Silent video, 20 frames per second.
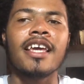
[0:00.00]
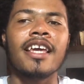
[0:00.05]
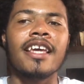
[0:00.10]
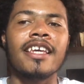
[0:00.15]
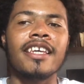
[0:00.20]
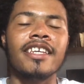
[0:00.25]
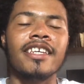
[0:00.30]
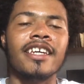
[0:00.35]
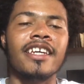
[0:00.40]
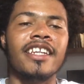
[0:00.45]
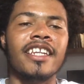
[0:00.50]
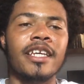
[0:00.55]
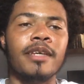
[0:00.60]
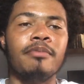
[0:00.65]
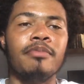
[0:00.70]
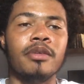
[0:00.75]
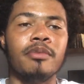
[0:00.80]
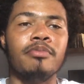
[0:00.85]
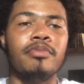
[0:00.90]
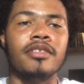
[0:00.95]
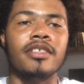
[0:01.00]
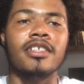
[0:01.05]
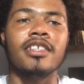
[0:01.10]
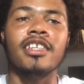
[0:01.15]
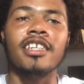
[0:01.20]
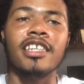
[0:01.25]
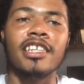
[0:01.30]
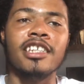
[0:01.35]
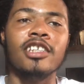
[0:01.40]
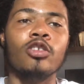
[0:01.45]
ENAPP,
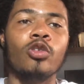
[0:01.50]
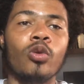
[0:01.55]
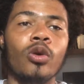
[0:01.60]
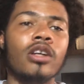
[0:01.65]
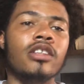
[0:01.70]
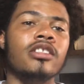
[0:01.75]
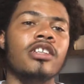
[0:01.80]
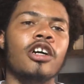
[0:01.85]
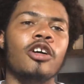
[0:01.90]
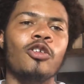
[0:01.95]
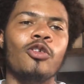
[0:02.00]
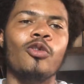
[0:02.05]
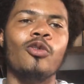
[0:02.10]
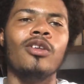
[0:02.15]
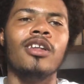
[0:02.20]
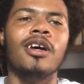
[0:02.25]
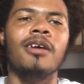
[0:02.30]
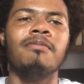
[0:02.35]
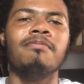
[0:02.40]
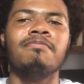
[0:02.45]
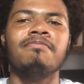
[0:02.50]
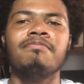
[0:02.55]
in Luanda, Angola.